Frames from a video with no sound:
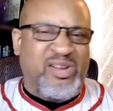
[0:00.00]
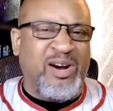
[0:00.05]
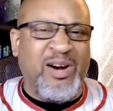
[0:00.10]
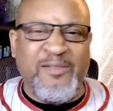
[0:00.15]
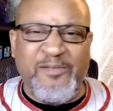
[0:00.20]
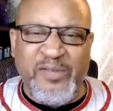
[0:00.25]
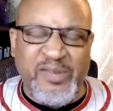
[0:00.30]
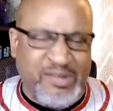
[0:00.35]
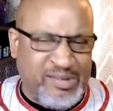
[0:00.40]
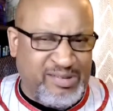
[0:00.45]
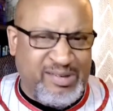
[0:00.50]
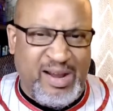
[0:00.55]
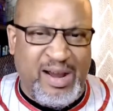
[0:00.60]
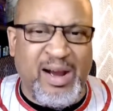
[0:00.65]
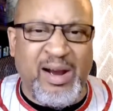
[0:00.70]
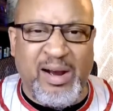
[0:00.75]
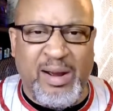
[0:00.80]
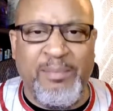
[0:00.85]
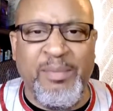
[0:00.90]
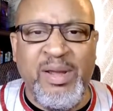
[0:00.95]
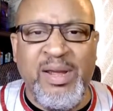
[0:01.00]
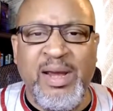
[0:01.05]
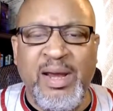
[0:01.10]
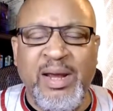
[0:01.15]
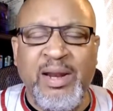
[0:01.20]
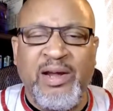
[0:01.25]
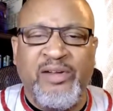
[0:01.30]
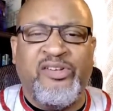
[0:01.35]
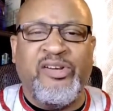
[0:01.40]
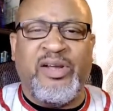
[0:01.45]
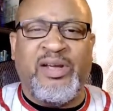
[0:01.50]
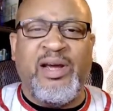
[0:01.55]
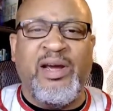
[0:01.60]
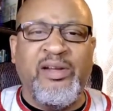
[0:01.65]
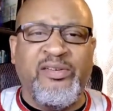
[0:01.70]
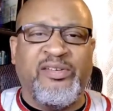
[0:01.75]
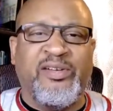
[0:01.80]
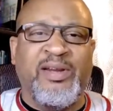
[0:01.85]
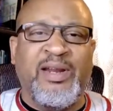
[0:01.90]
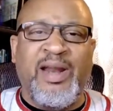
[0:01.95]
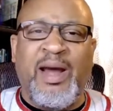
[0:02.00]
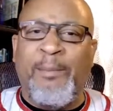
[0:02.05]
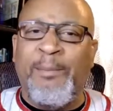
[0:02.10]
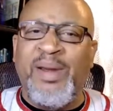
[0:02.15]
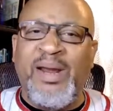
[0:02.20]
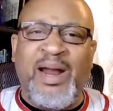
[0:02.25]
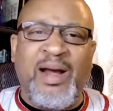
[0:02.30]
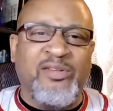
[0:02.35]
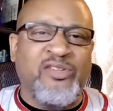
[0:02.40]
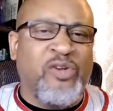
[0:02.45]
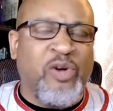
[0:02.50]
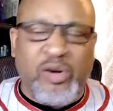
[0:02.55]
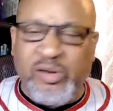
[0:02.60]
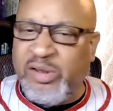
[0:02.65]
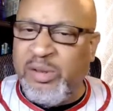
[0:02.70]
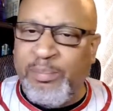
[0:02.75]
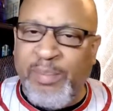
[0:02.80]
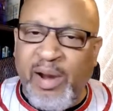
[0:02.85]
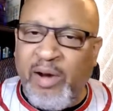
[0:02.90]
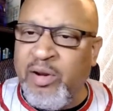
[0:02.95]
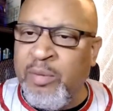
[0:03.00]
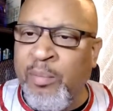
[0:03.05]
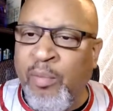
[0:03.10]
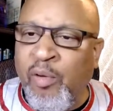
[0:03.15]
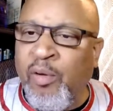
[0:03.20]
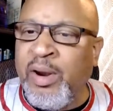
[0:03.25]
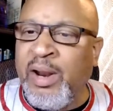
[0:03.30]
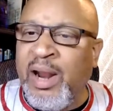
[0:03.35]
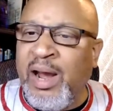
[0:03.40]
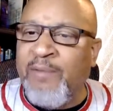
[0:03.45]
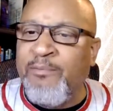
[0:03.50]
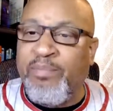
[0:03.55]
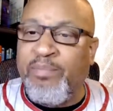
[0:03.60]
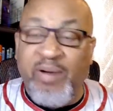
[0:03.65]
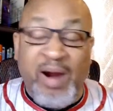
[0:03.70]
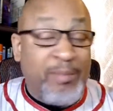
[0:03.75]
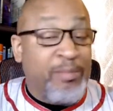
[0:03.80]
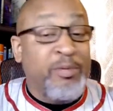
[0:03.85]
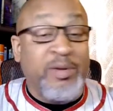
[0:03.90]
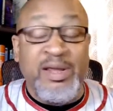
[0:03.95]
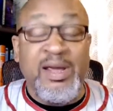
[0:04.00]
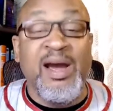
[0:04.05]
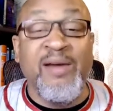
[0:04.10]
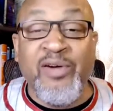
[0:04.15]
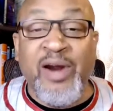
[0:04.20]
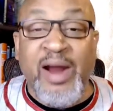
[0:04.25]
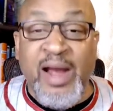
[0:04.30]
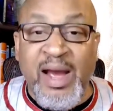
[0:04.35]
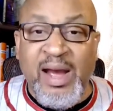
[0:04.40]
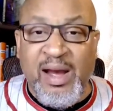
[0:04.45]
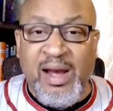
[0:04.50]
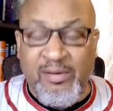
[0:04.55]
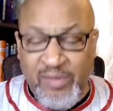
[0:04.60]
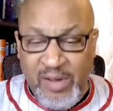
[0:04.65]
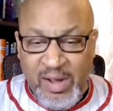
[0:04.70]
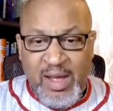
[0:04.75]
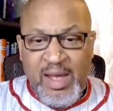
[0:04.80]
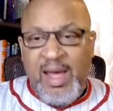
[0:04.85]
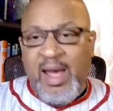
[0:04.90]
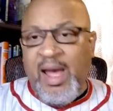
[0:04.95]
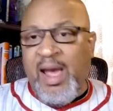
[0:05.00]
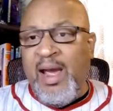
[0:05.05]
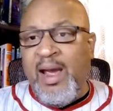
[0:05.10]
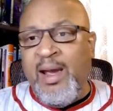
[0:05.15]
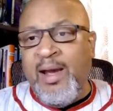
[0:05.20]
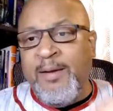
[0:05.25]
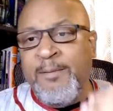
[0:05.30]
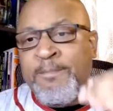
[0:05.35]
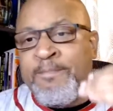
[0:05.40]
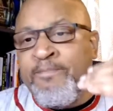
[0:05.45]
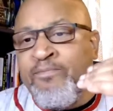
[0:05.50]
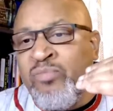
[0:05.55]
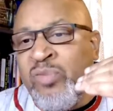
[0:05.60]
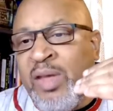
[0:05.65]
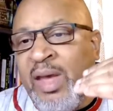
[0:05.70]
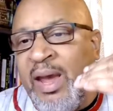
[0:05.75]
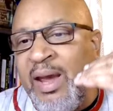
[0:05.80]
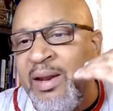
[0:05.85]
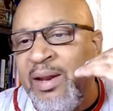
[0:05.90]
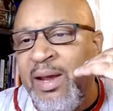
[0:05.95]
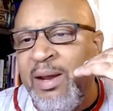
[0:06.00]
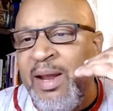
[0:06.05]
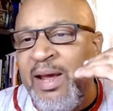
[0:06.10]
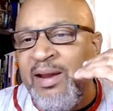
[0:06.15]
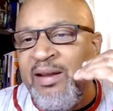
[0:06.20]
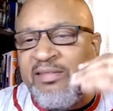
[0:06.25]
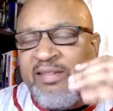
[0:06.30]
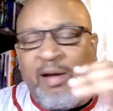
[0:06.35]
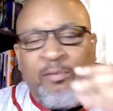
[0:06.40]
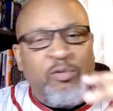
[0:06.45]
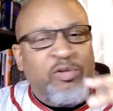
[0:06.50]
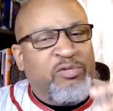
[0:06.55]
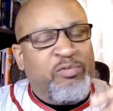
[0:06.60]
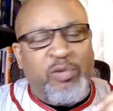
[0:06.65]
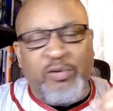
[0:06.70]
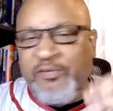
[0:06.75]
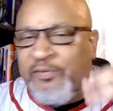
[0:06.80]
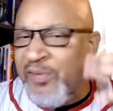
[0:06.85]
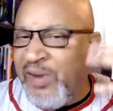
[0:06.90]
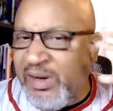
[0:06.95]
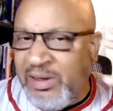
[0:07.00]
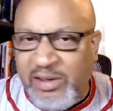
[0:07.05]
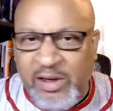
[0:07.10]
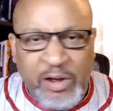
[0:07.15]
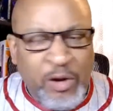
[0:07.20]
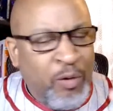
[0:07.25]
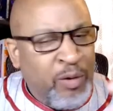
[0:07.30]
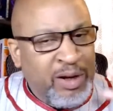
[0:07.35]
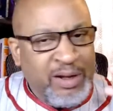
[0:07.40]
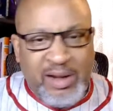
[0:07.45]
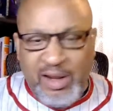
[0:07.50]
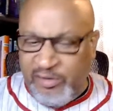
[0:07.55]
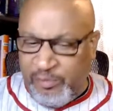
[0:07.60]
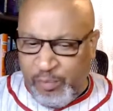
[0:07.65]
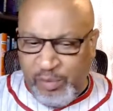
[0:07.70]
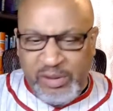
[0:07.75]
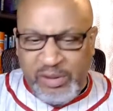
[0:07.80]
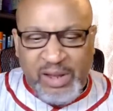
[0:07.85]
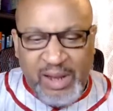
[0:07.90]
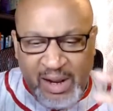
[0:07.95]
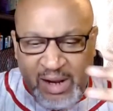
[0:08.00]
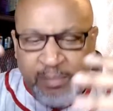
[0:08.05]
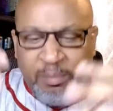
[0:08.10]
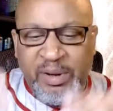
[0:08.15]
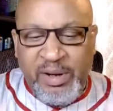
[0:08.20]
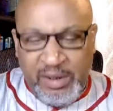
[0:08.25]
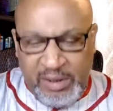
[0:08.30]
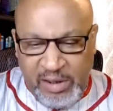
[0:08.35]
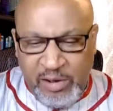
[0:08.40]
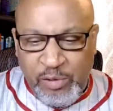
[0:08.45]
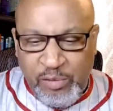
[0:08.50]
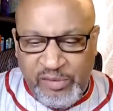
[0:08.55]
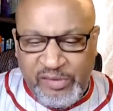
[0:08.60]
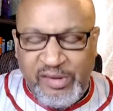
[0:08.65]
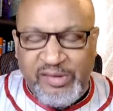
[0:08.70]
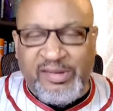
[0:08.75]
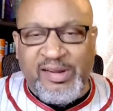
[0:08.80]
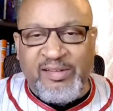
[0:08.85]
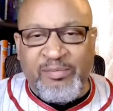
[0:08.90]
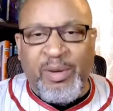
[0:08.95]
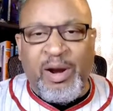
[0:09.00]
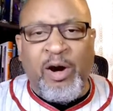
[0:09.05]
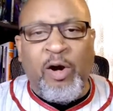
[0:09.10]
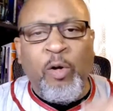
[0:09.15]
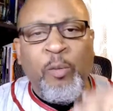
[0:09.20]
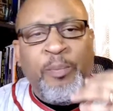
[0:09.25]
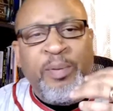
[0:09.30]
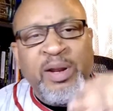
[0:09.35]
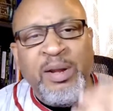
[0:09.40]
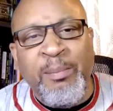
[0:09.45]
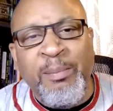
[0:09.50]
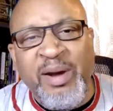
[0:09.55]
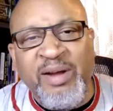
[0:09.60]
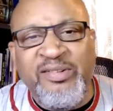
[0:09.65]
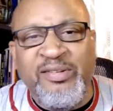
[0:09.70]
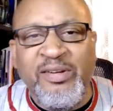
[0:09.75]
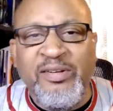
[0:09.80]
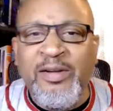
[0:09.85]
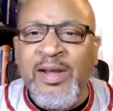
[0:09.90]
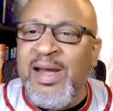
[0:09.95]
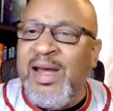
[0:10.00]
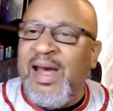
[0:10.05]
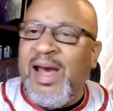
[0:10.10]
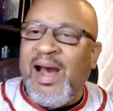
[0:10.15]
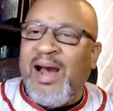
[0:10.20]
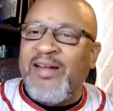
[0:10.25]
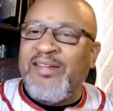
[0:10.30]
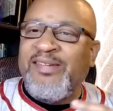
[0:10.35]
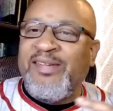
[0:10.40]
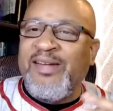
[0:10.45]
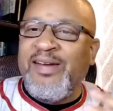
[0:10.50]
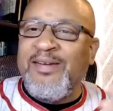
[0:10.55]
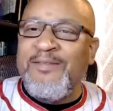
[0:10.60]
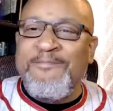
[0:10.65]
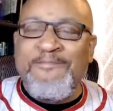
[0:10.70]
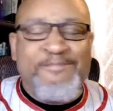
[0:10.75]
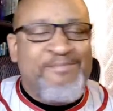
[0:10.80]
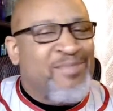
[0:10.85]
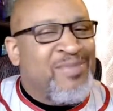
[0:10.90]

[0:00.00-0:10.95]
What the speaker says: toughest time in education. And I mean, I talked about it more than I probably ever have. And as I was reflecting on it, that's what led me to use this as my opening message. I said,